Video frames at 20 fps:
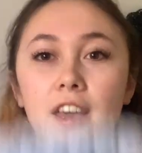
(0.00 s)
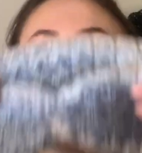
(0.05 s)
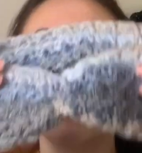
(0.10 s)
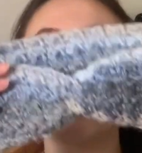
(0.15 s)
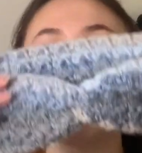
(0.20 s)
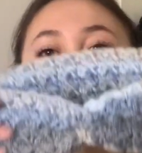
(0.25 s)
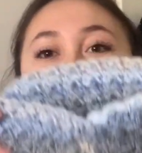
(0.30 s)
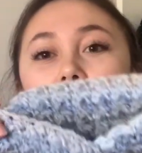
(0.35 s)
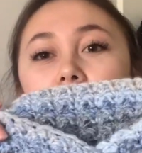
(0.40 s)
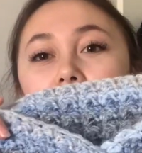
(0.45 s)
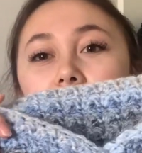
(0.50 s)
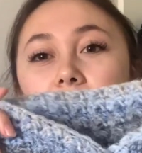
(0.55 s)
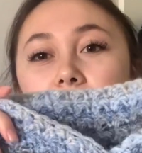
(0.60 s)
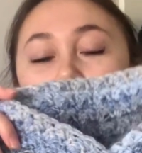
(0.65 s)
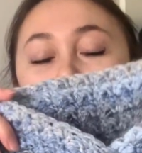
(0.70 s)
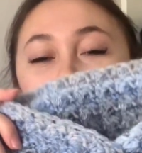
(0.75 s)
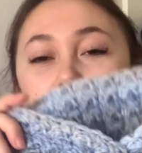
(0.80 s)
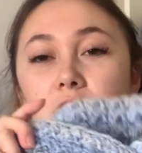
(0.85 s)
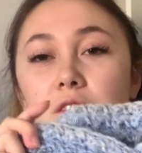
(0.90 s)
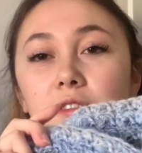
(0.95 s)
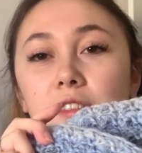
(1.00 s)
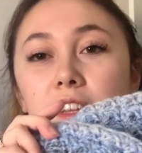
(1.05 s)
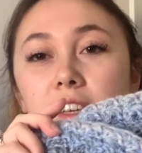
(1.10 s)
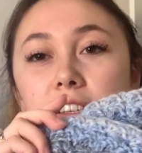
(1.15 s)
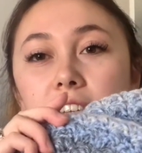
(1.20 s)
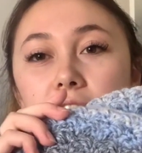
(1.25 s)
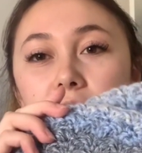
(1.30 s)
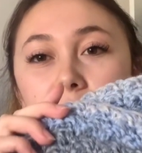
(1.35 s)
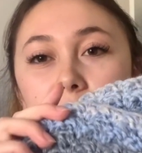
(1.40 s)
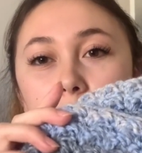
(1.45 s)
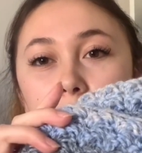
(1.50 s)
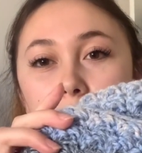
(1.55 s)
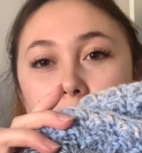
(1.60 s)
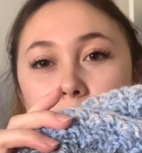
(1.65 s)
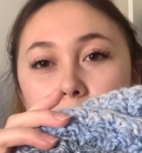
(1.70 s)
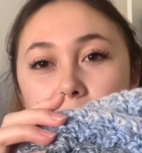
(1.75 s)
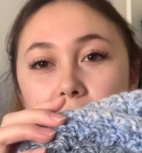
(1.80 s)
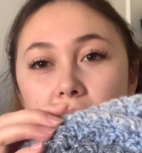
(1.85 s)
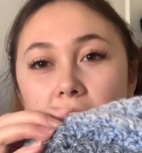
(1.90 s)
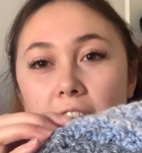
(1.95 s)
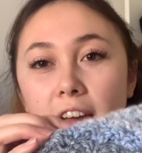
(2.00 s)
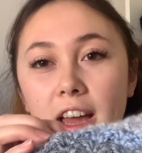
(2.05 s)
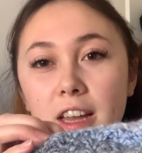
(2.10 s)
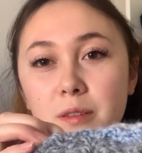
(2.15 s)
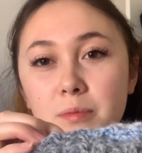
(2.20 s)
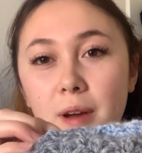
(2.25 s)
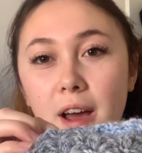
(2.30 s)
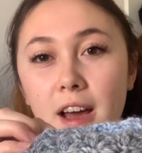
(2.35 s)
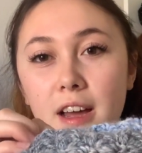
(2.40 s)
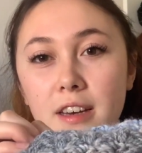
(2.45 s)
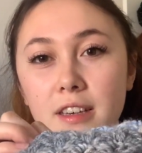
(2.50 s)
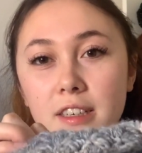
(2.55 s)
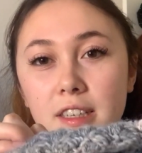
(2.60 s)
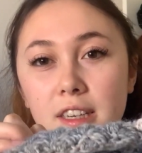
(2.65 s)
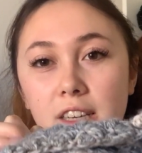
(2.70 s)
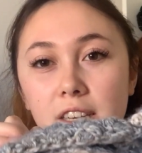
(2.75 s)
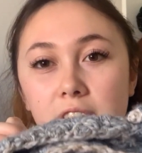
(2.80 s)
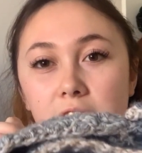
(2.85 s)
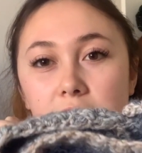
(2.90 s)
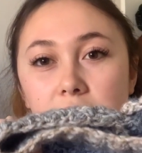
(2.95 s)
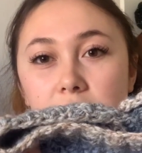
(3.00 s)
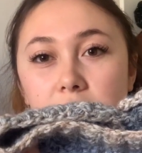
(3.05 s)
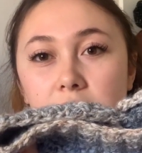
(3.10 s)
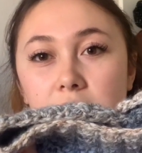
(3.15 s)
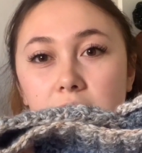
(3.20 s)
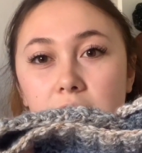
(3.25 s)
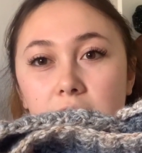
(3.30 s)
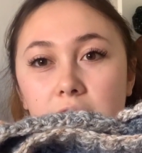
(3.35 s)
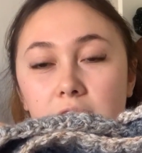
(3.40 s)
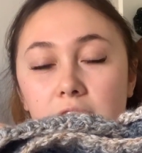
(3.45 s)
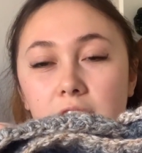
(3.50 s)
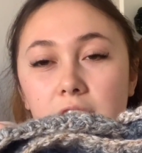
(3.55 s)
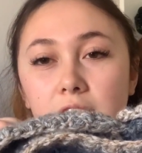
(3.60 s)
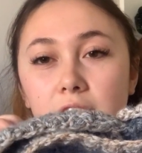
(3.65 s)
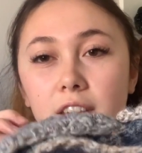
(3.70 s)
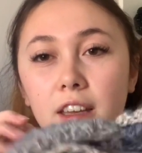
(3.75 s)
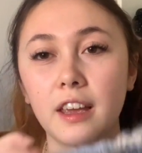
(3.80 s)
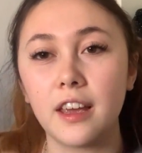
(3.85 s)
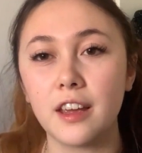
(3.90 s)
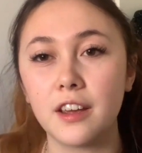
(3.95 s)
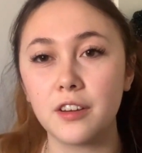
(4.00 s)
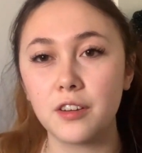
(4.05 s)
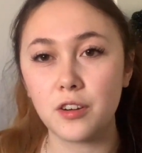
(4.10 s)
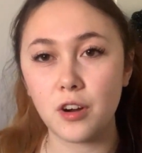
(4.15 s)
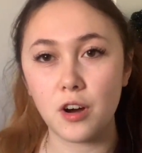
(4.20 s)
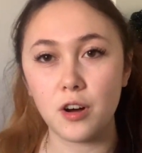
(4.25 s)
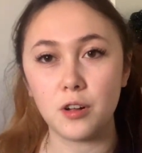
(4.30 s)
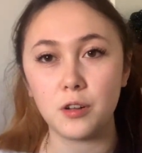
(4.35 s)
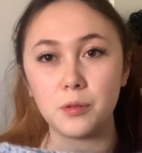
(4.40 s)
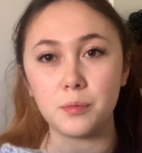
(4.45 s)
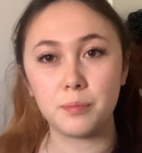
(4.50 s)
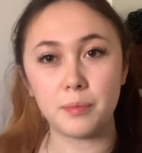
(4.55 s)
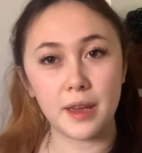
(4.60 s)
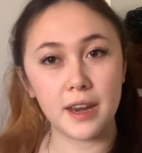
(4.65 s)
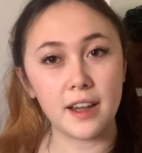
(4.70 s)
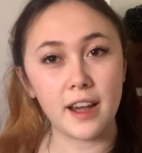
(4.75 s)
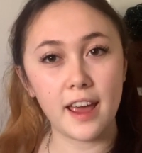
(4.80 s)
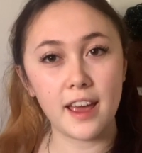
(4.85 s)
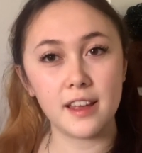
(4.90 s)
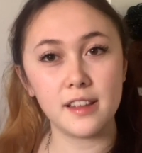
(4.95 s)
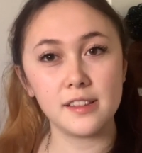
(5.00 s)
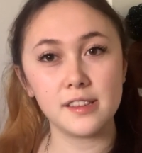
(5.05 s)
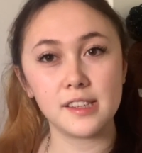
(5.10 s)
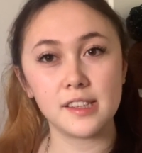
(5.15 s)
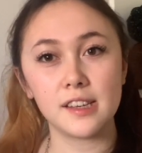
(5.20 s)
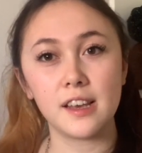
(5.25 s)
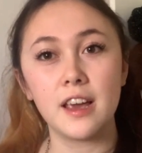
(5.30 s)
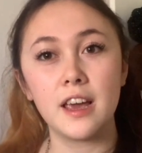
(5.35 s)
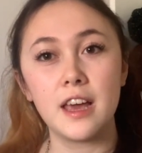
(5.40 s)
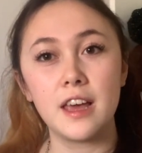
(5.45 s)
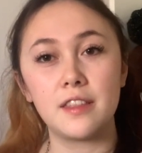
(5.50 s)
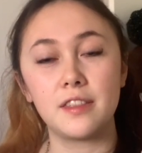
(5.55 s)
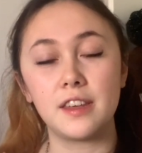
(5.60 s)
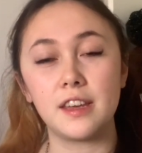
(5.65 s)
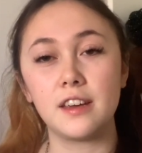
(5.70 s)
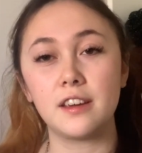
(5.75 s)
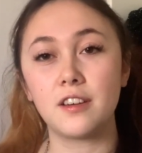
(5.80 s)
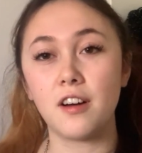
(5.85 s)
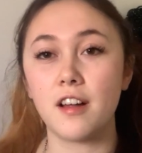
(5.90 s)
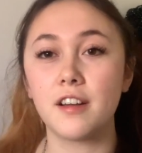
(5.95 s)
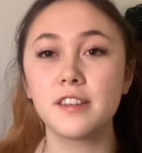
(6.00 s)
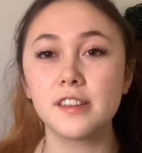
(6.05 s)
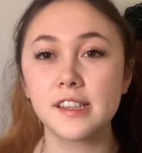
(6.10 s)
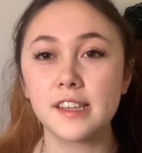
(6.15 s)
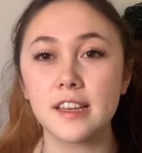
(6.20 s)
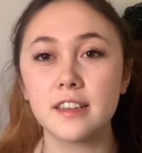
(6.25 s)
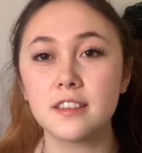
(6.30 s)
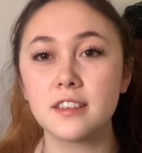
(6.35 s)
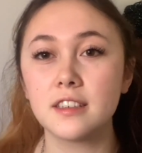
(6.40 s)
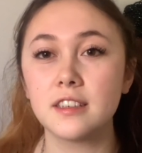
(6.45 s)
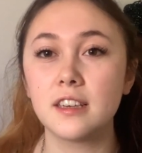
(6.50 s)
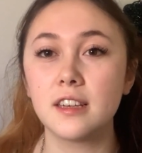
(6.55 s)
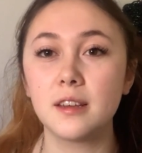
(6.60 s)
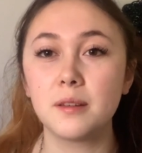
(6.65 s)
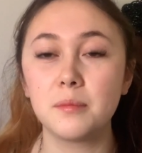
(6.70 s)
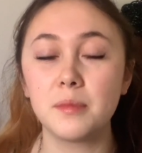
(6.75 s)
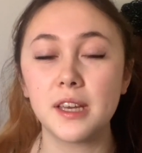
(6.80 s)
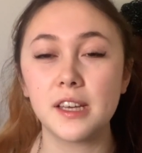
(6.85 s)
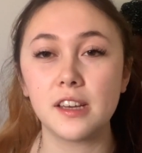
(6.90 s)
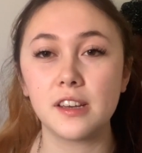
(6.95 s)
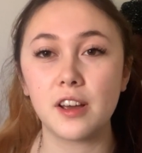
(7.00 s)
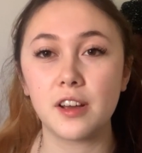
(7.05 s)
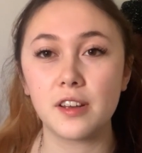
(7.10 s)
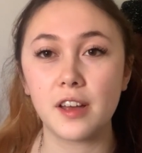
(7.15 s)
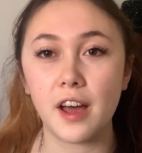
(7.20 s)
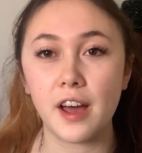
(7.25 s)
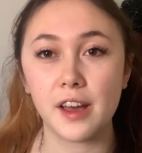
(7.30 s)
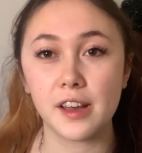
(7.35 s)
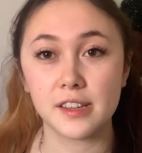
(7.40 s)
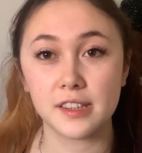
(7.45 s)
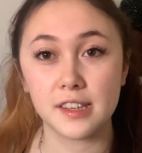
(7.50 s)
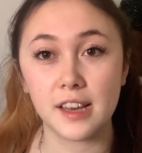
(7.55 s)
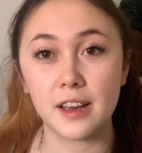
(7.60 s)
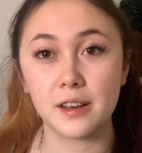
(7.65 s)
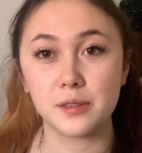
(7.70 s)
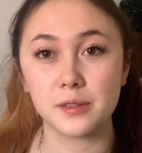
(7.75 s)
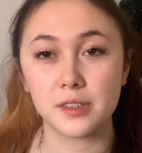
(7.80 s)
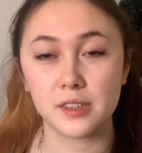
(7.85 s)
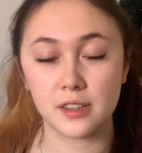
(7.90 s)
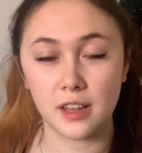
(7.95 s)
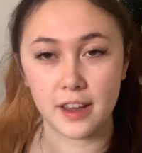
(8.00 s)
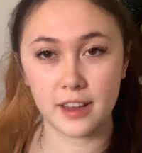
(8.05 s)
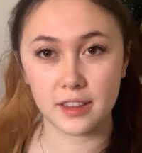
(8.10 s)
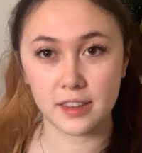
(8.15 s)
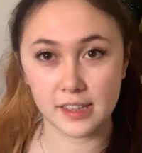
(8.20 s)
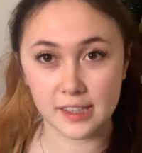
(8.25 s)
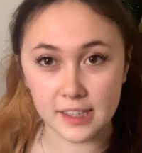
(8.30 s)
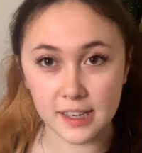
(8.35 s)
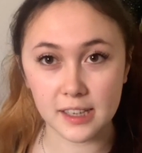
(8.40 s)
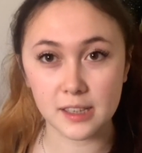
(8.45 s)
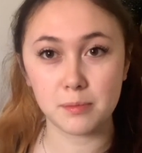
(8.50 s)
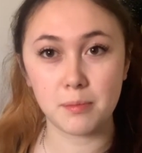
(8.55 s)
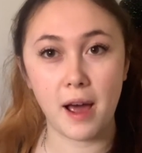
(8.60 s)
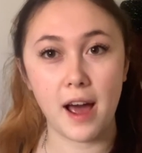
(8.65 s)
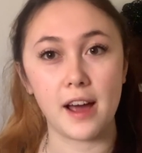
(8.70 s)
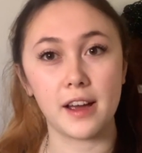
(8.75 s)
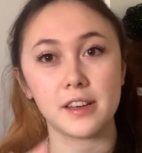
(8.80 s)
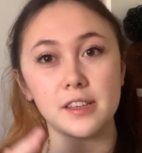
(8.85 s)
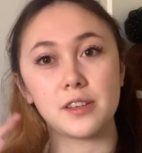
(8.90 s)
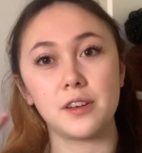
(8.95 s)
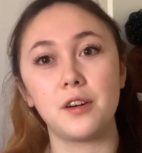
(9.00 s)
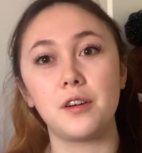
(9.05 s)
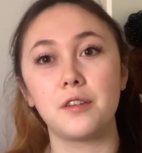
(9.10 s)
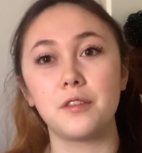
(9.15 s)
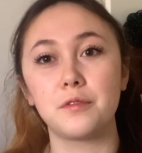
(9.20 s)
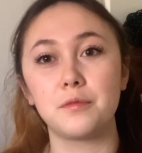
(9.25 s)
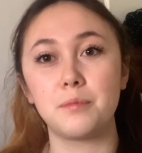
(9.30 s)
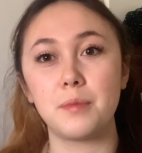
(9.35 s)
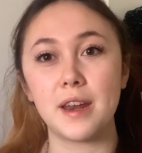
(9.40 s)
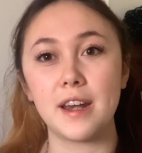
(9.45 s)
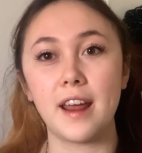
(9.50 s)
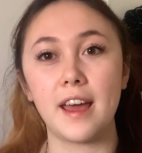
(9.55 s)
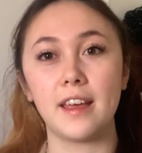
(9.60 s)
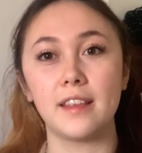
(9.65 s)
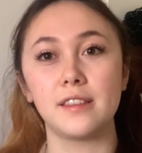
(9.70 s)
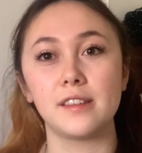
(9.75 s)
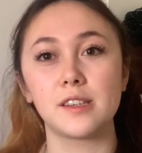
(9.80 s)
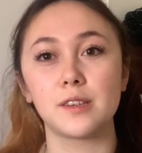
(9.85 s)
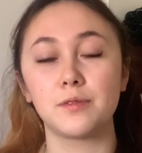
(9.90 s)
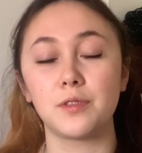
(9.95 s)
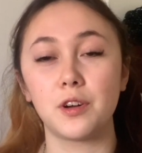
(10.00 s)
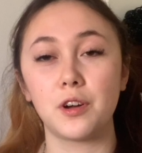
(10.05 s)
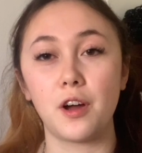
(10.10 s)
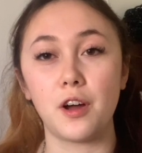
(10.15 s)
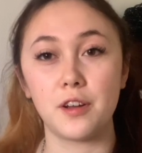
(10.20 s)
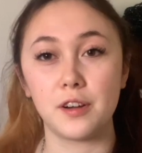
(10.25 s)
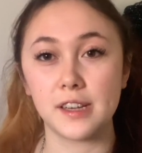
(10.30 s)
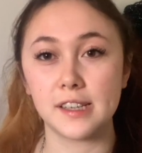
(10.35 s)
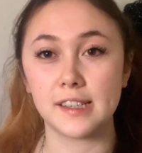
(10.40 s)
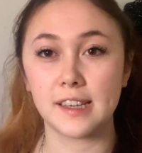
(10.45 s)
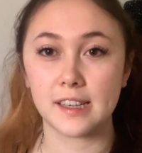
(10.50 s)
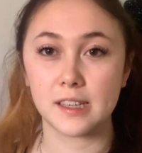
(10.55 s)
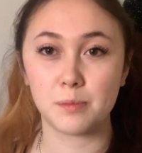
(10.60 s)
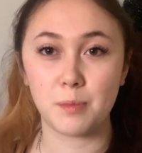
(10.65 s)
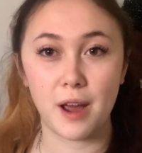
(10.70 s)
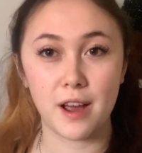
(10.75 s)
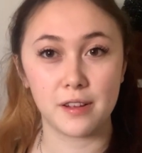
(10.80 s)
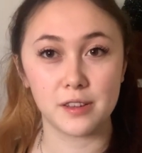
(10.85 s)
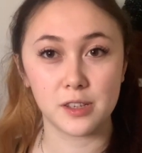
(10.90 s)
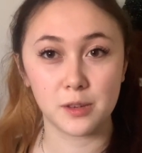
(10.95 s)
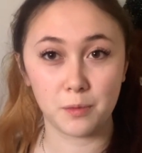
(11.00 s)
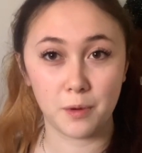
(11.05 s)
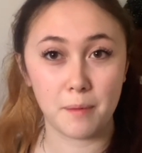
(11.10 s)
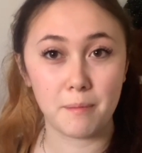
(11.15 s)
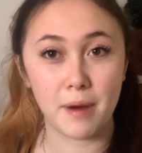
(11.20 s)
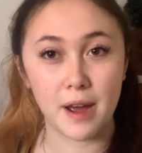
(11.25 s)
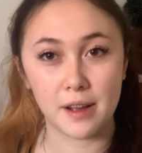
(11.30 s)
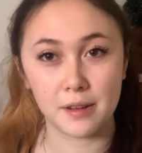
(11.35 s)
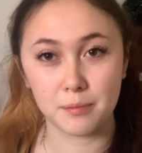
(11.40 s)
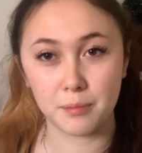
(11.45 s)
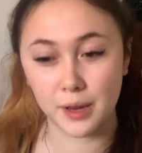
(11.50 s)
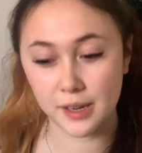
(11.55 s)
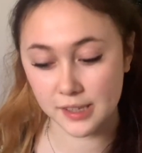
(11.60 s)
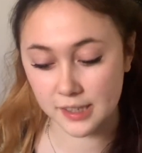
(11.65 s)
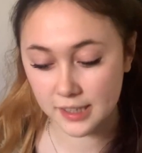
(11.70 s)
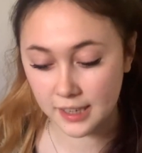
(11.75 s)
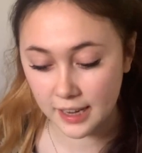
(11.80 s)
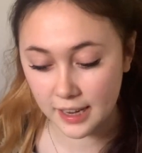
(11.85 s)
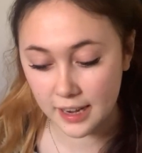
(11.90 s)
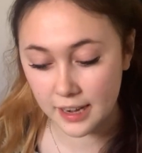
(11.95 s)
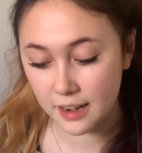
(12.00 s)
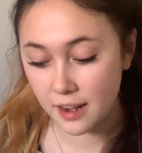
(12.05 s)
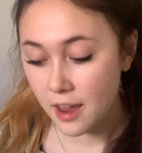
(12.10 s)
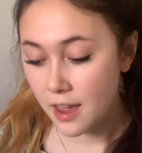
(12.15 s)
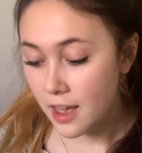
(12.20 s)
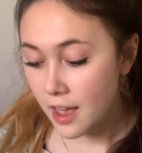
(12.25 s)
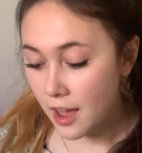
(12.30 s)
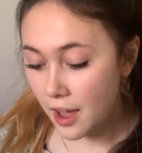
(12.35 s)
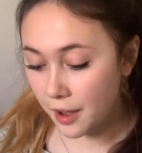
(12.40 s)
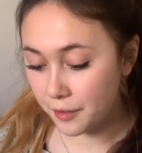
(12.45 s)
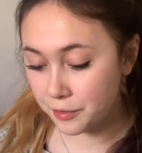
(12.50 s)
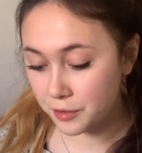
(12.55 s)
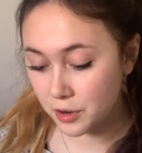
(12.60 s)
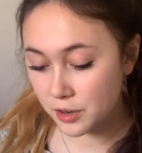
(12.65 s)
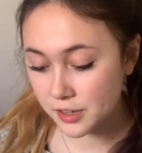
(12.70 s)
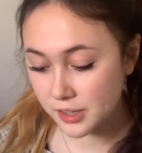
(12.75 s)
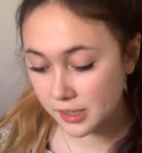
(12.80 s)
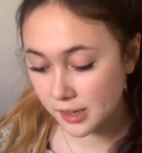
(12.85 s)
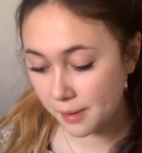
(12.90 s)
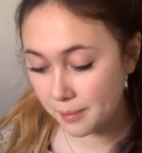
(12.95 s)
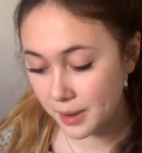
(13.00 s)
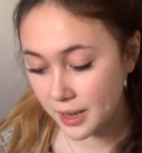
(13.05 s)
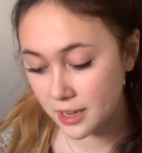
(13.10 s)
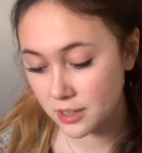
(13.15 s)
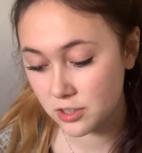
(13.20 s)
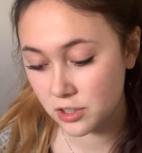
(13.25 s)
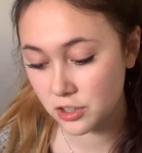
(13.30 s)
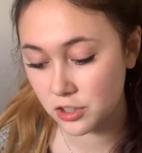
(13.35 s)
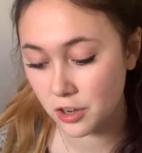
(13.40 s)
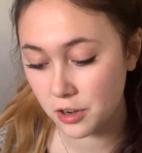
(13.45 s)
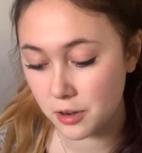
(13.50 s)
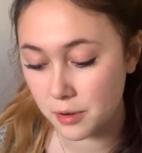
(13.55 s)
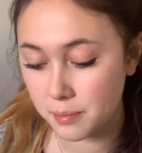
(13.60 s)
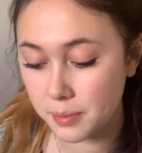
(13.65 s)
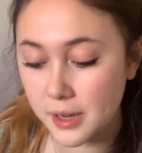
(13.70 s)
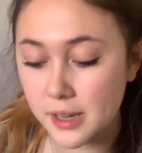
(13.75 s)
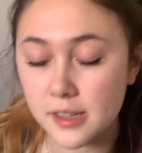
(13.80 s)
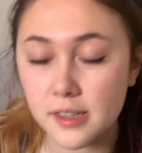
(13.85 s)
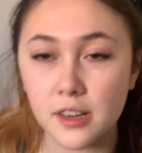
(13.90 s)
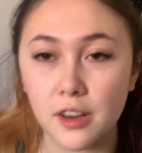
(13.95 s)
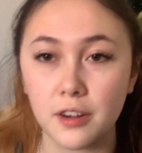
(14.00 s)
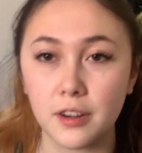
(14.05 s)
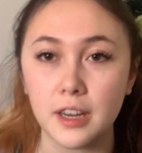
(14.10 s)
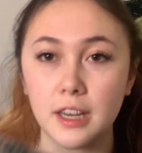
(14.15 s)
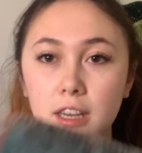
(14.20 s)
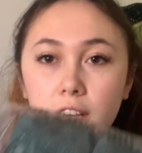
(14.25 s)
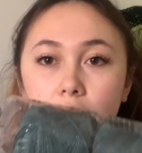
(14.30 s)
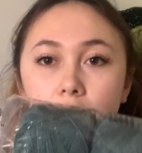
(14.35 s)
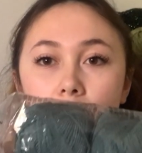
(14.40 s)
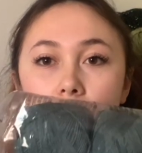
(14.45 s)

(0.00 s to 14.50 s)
The yarn I used for this ear warmer headband is the King Cole bin ends. The garden centre near me sells like the 6 packs of bin ends for only £6, so £1 per skein. I've got some here to show you, but it's only